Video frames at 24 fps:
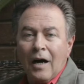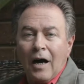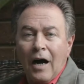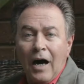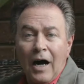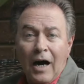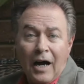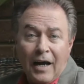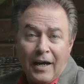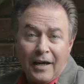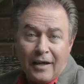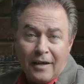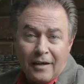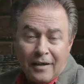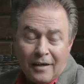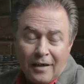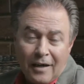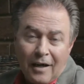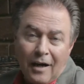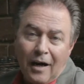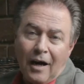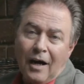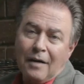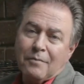Hi,
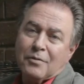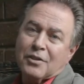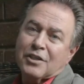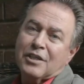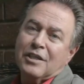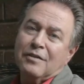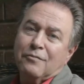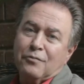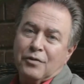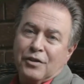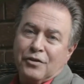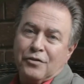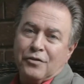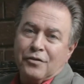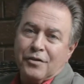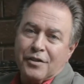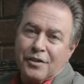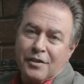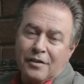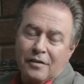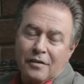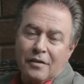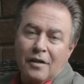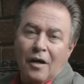I'm Steve
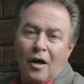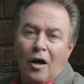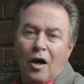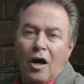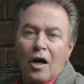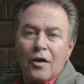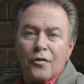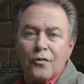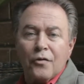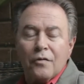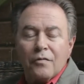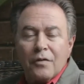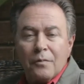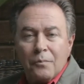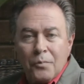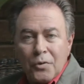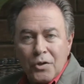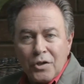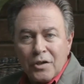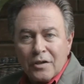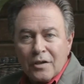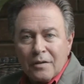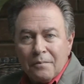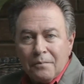Richardson, author of the
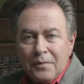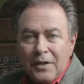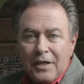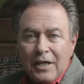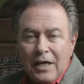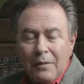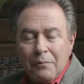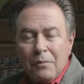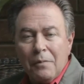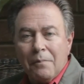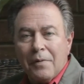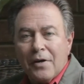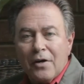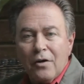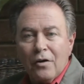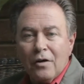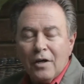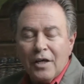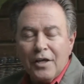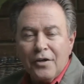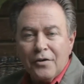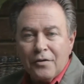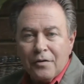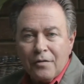book, Become a Better
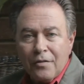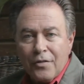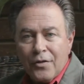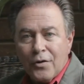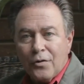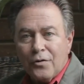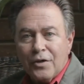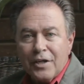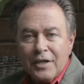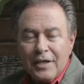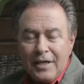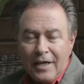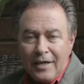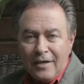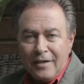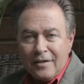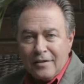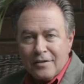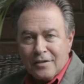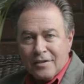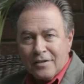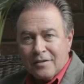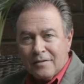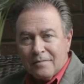Leader in 30
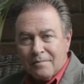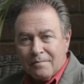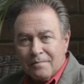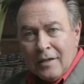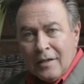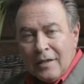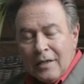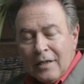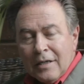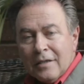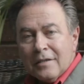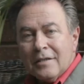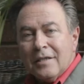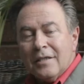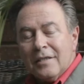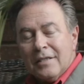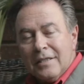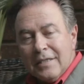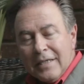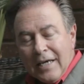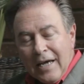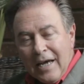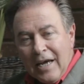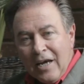Days.
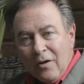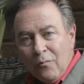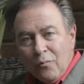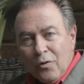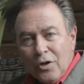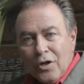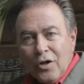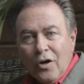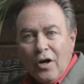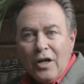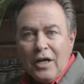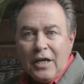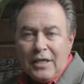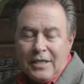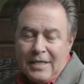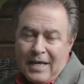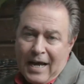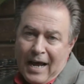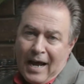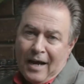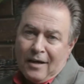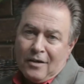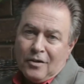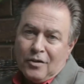Today we're going to
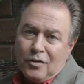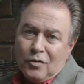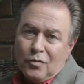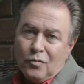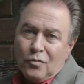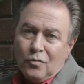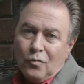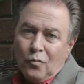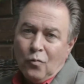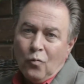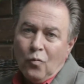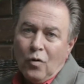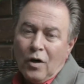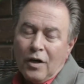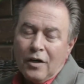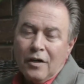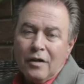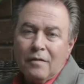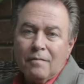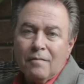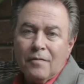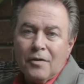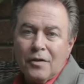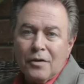tackle one
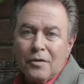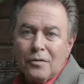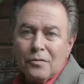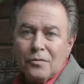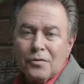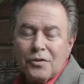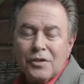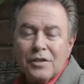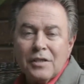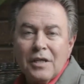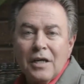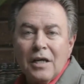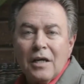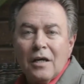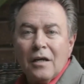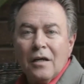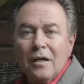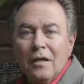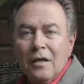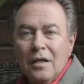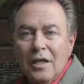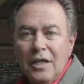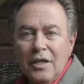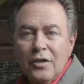of those
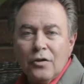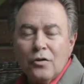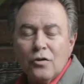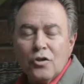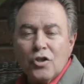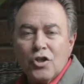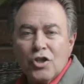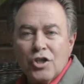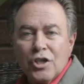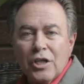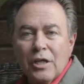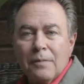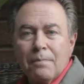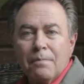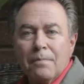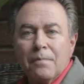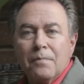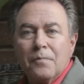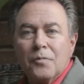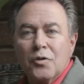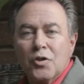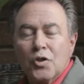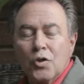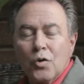leadership
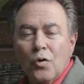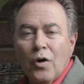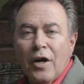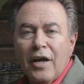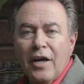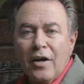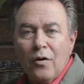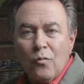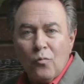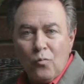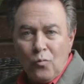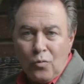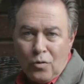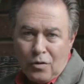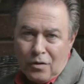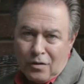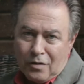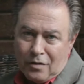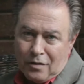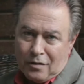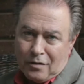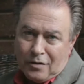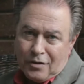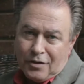trait
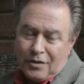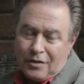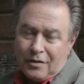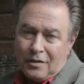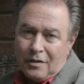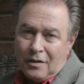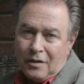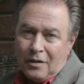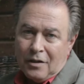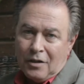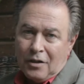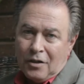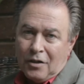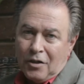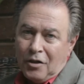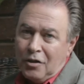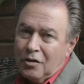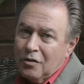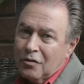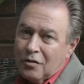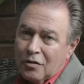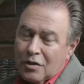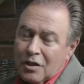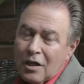words. You
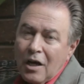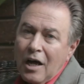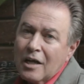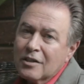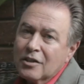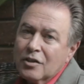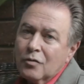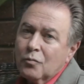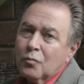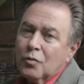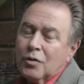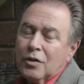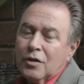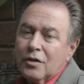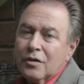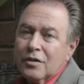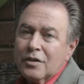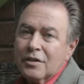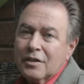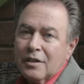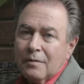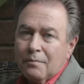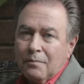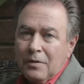know, there's lots of
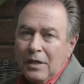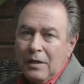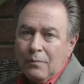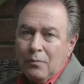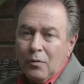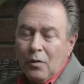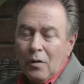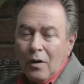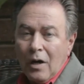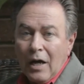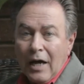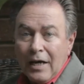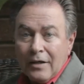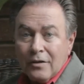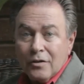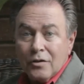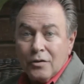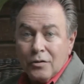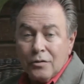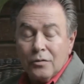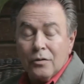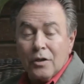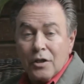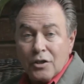words that people like
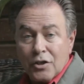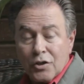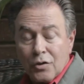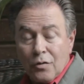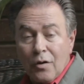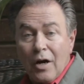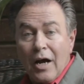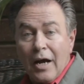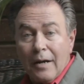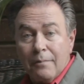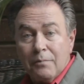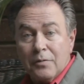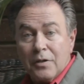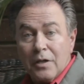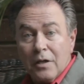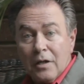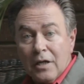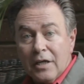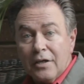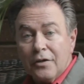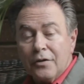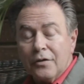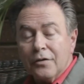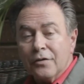to ascribe to
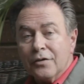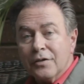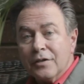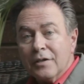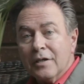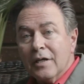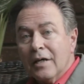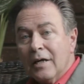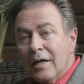leaders.